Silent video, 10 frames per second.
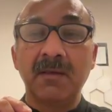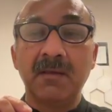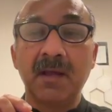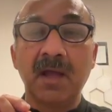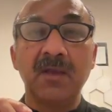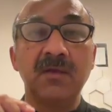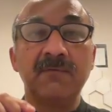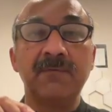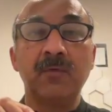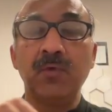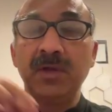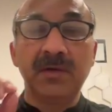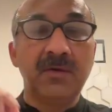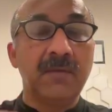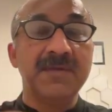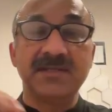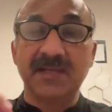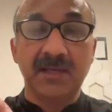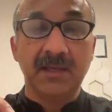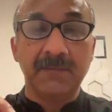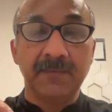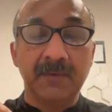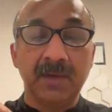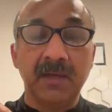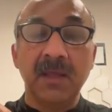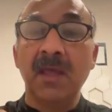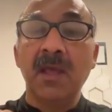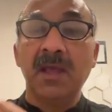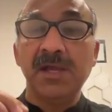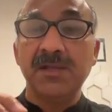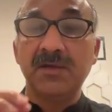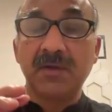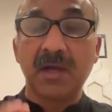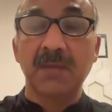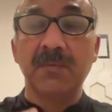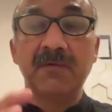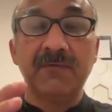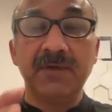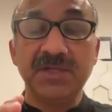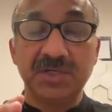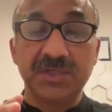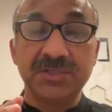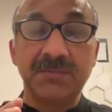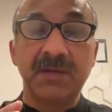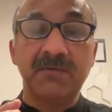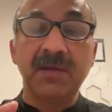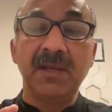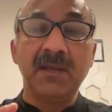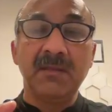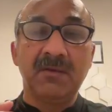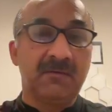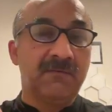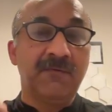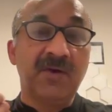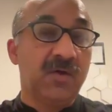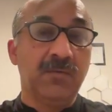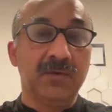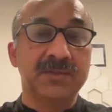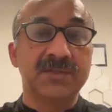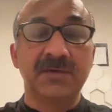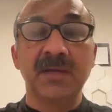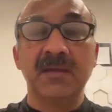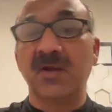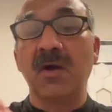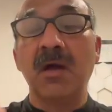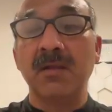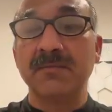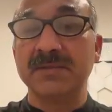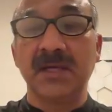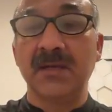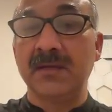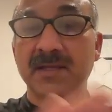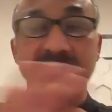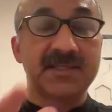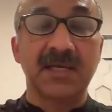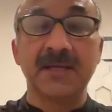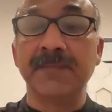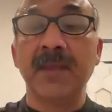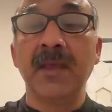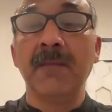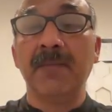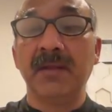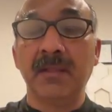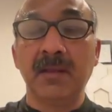kind of weird or misleading, right? Here they're talking about features, but really they're variables, right? They're columns in a data set. But